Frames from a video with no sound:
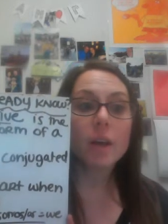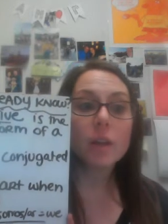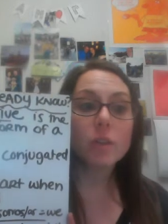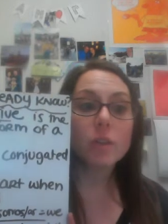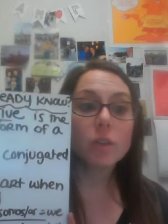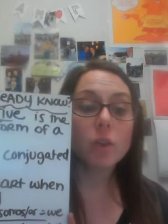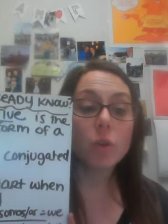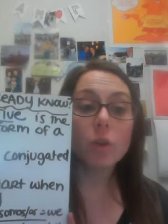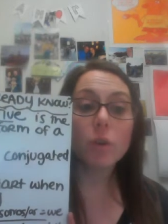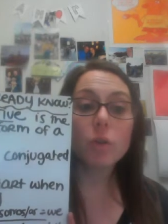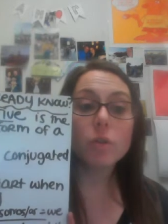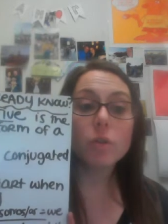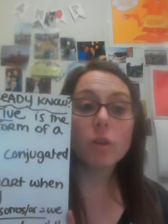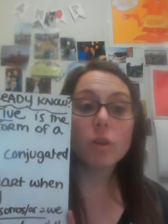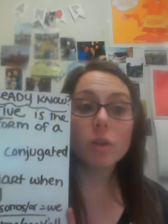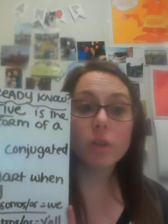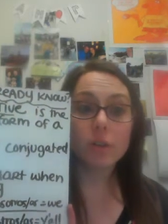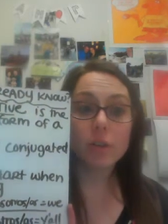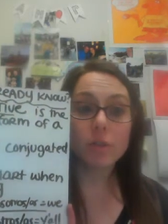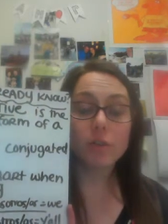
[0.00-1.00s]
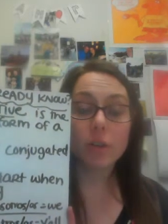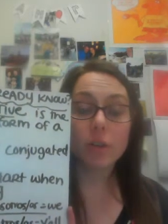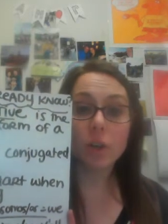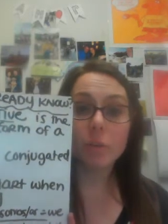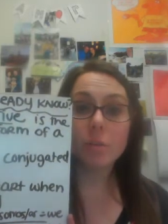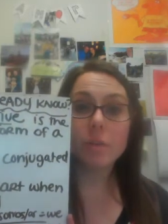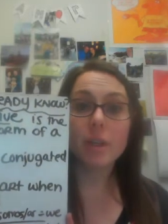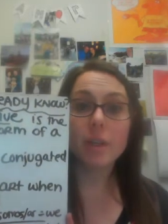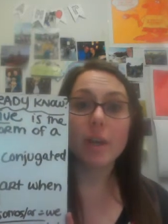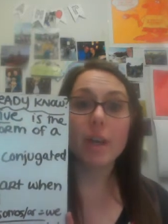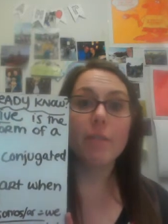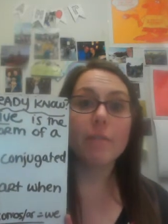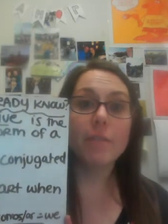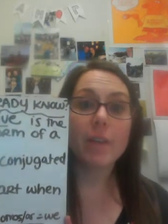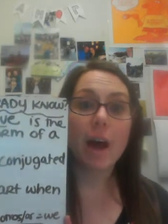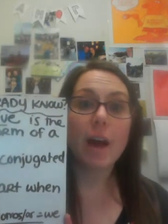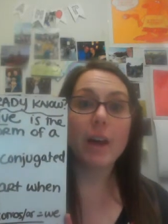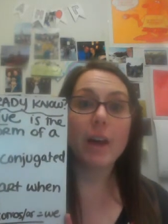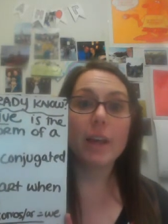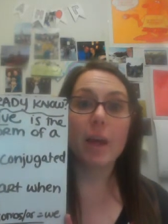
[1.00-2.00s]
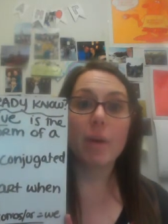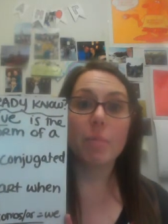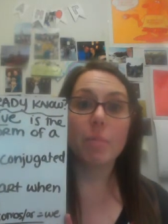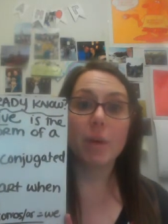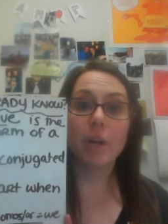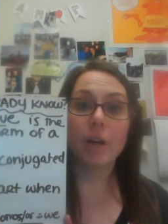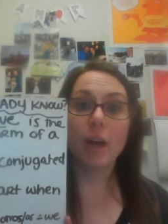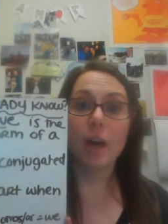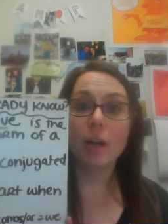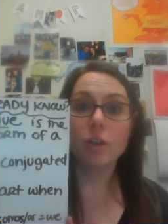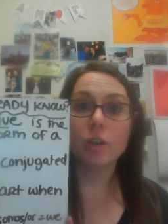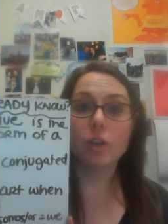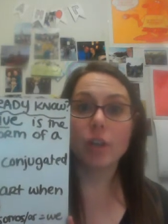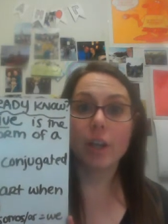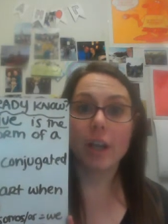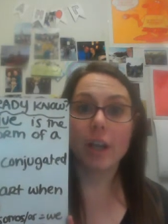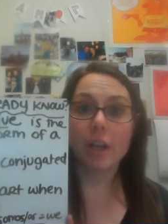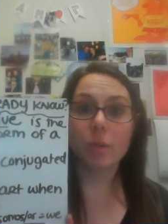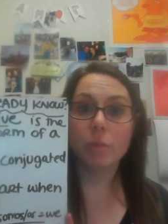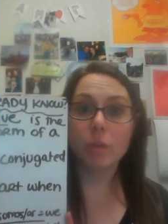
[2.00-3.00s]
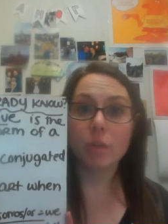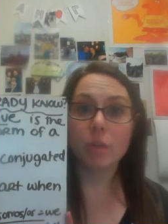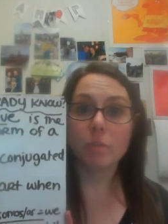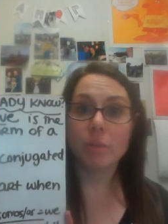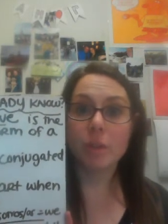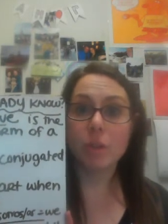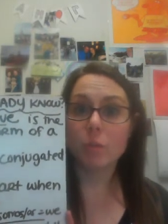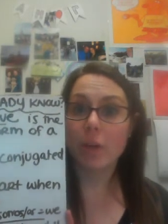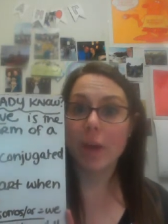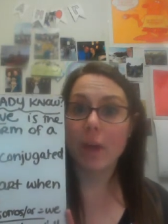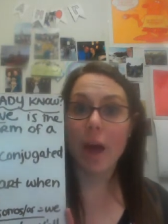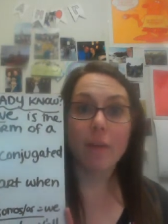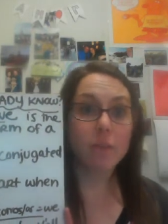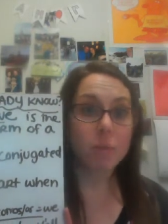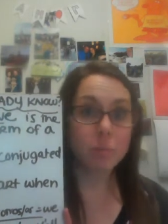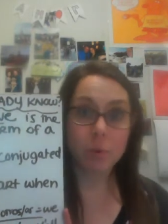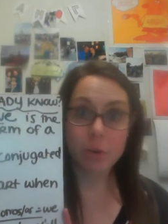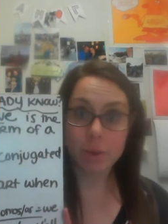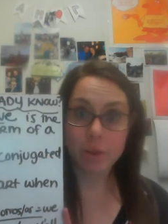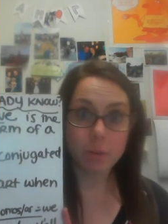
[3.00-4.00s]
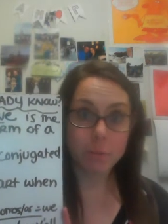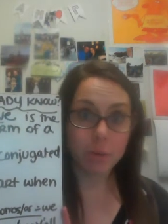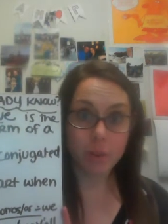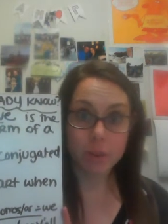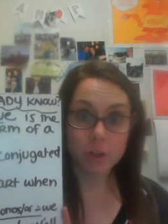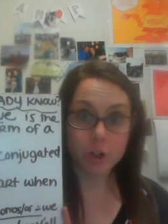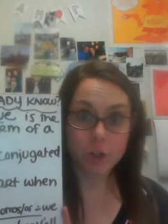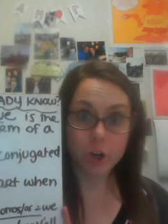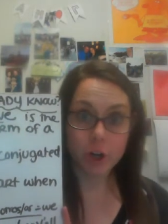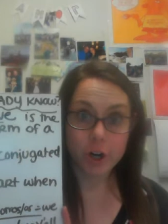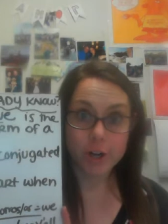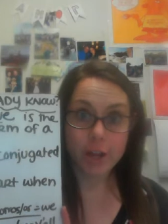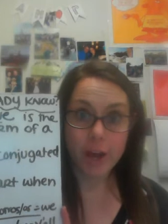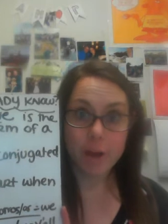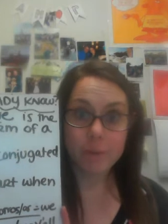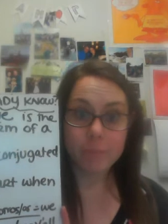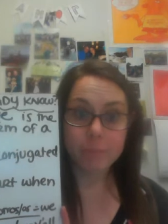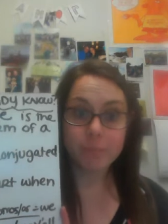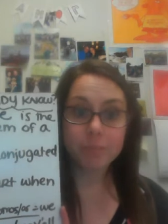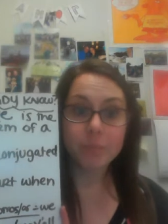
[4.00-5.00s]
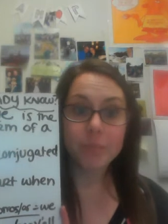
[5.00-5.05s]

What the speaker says: So those are verbs that have not yet been conjugated, which means we haven't put them on the chart yet.